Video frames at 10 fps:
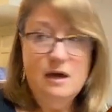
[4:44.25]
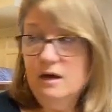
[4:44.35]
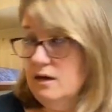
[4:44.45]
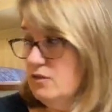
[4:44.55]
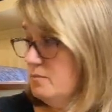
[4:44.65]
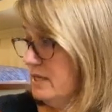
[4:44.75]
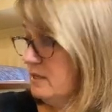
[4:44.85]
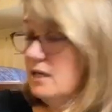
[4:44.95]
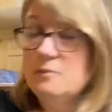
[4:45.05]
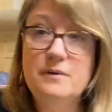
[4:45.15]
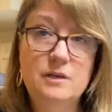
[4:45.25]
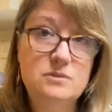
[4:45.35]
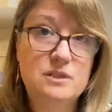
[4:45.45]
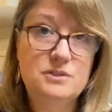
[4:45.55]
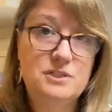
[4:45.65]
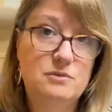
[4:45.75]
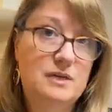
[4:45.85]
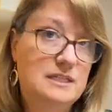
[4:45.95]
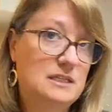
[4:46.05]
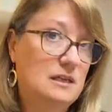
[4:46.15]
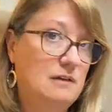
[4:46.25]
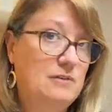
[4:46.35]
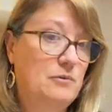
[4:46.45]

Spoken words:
The Meeden company was also nice enough.